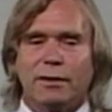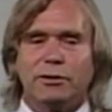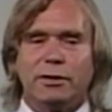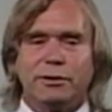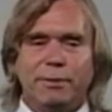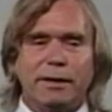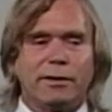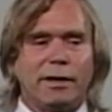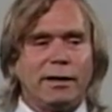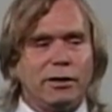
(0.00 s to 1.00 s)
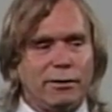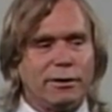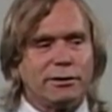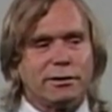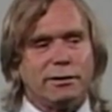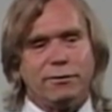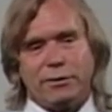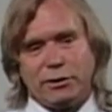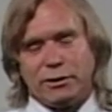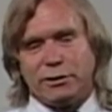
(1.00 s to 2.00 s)
should expect that I notice the
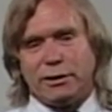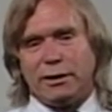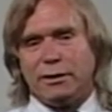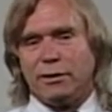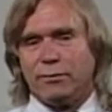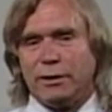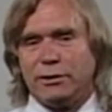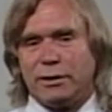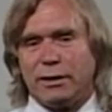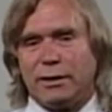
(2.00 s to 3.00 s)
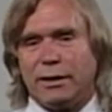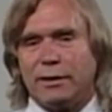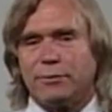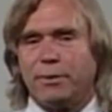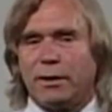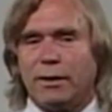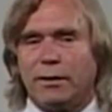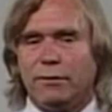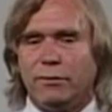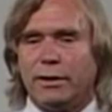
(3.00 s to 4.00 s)
deficiency in their reasoning, and that's part
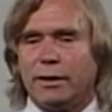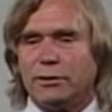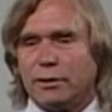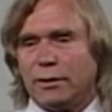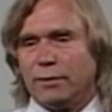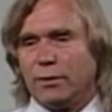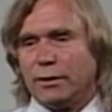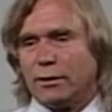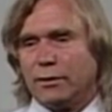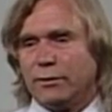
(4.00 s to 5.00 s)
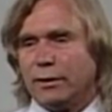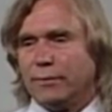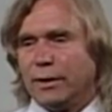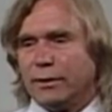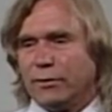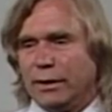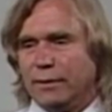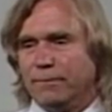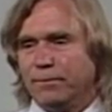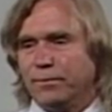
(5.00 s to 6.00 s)
of what I certainly will include in my grade.